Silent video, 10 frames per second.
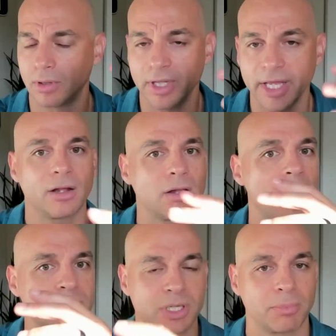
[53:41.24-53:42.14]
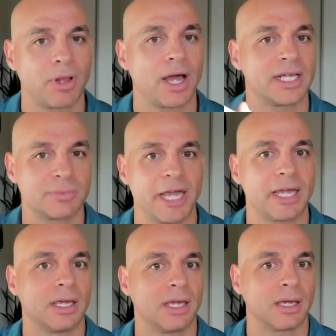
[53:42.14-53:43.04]
legal ops, compliance,
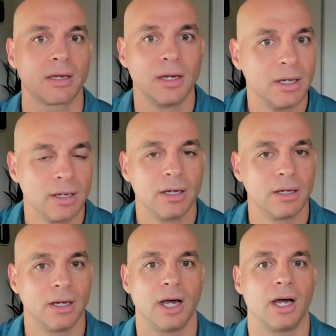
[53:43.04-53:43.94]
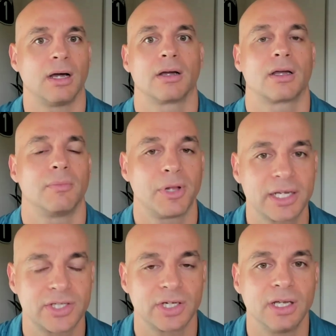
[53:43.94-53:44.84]
banking,
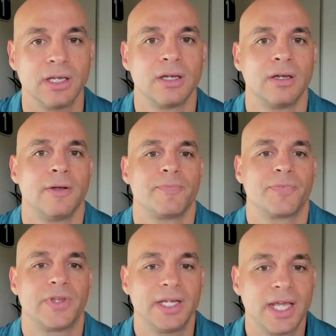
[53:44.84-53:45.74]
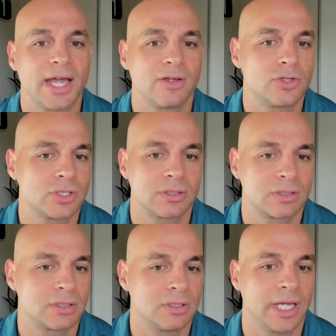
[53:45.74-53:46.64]
complexity, then yeah, you
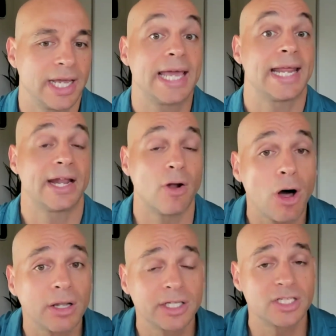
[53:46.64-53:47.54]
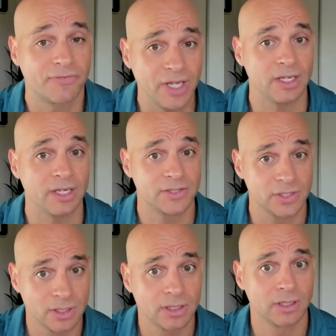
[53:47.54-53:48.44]
should, and all these
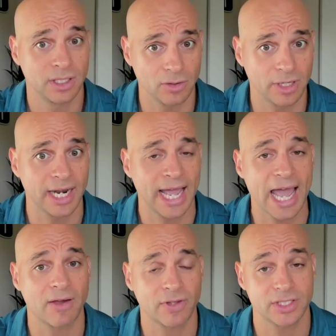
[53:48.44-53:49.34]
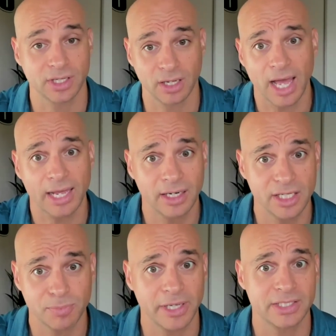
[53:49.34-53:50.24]
fees that you're going to have, because a lot of
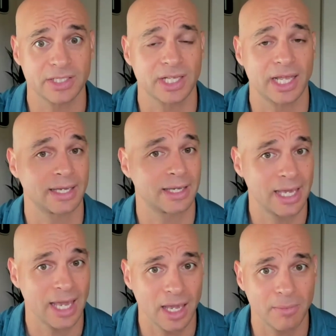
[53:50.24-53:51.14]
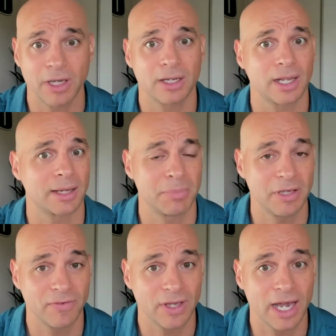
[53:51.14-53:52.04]
these places like Cayman, like
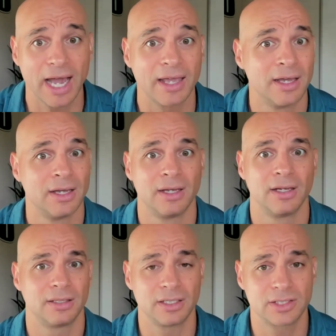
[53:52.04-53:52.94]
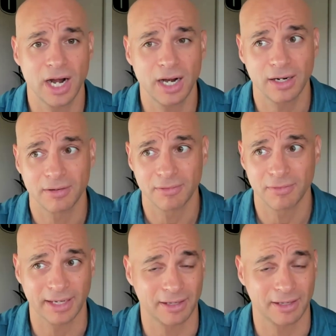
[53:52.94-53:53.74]
BVI, their entire